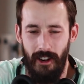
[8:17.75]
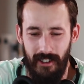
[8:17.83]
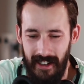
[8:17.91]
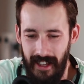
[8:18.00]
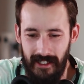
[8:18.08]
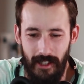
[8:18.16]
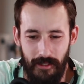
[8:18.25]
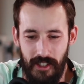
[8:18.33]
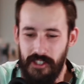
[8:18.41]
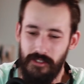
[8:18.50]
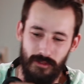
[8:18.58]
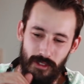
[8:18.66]
Alright, I love
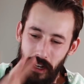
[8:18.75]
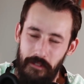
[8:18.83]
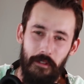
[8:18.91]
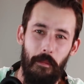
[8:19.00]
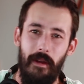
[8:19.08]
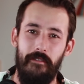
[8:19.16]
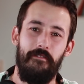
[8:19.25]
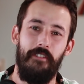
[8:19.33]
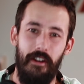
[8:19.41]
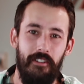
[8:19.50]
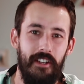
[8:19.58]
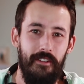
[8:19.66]
this. Right from my
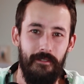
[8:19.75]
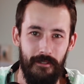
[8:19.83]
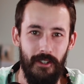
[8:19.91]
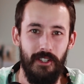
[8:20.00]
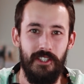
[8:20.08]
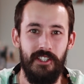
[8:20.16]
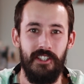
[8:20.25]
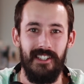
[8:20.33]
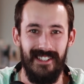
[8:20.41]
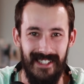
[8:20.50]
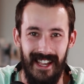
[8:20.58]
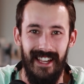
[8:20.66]
very
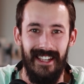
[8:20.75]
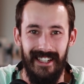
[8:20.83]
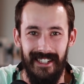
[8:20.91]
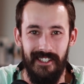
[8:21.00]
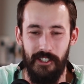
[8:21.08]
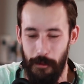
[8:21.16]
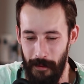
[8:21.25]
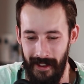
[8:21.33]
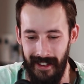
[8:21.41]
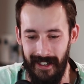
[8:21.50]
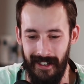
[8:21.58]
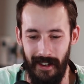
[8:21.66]
first day in
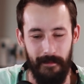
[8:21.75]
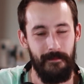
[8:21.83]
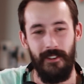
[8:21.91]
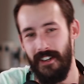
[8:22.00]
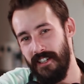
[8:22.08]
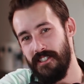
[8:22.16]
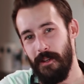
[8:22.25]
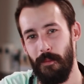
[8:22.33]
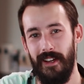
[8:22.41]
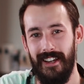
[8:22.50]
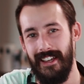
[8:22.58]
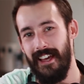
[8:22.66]
Japan, I'm finding some
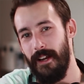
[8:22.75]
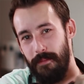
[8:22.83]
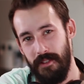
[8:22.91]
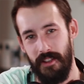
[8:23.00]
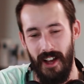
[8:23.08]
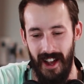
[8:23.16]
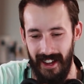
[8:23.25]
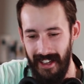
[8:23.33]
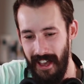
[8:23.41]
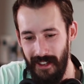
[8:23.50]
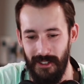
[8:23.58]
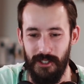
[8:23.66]
way to get up to the high
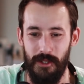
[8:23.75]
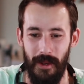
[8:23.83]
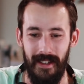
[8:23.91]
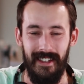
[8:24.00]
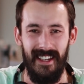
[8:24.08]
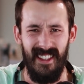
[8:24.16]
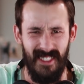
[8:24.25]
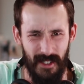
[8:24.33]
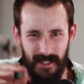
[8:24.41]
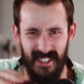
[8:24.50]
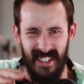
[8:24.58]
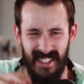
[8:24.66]
angle so I can get
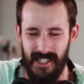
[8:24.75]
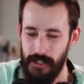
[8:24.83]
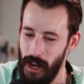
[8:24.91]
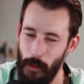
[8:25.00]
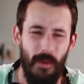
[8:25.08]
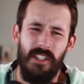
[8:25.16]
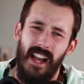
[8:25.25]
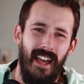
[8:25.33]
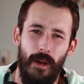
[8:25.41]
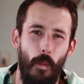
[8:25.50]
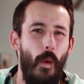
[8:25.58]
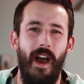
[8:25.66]
those, like, I wish I
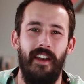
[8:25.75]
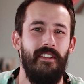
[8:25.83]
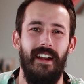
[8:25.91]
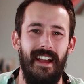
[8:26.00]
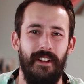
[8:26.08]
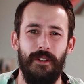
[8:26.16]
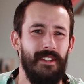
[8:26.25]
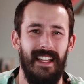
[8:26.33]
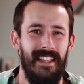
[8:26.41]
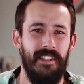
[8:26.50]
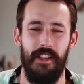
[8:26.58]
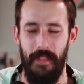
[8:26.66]
had a wider angle
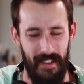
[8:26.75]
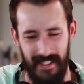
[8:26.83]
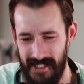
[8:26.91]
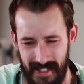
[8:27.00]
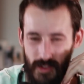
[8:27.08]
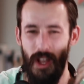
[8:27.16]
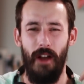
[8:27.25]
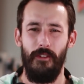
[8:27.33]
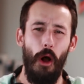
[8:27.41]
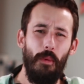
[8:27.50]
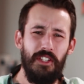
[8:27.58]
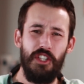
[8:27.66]
lens on this. I've
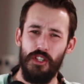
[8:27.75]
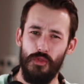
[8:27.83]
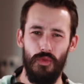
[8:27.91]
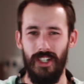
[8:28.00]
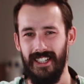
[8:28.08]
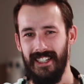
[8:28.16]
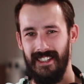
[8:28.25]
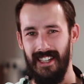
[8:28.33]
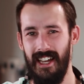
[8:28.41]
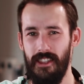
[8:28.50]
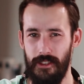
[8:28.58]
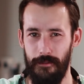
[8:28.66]
always just really
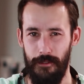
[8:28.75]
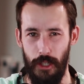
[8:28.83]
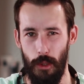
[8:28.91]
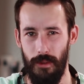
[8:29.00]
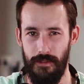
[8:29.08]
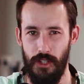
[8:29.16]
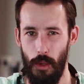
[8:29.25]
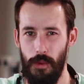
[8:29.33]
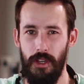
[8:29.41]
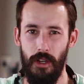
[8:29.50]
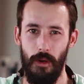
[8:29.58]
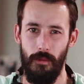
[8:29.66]
liked the view of
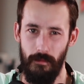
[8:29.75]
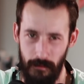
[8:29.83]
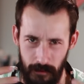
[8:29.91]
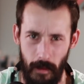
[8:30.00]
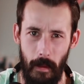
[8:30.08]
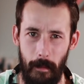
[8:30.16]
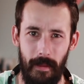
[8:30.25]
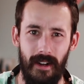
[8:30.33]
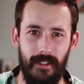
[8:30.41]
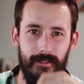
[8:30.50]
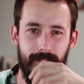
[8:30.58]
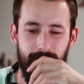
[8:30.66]
Tokyo from
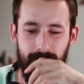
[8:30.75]
above.